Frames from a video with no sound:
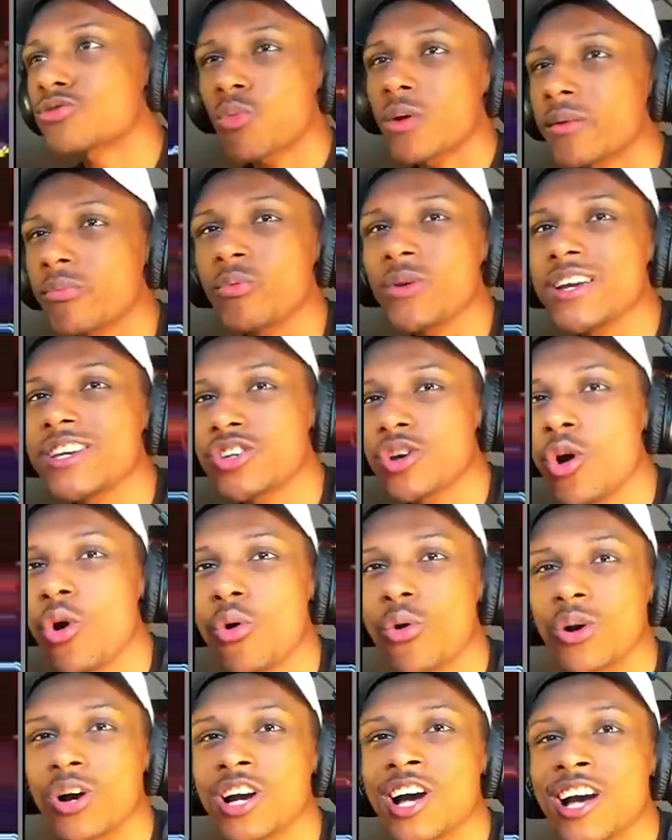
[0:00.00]
what we
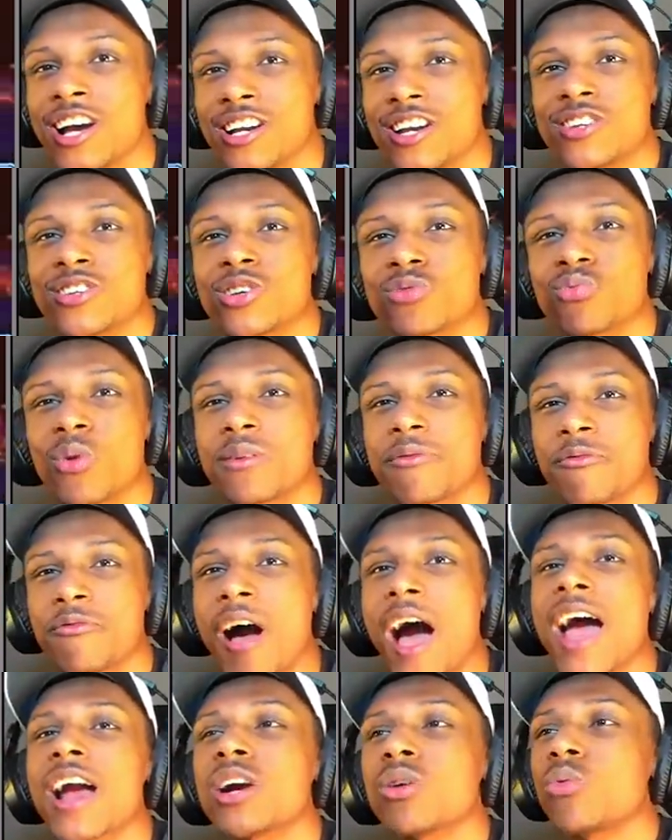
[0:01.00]
do. This is what
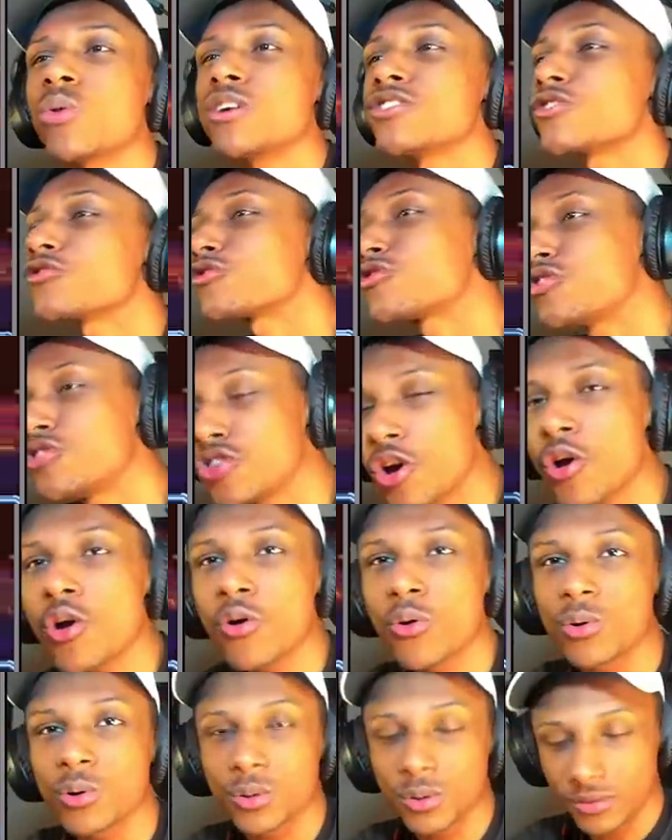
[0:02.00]
fire wizards
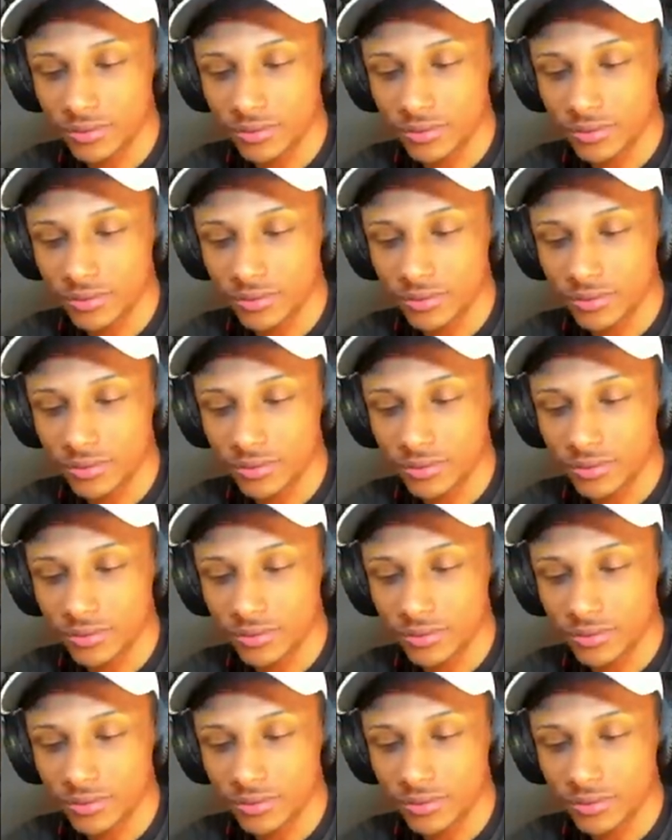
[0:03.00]
do.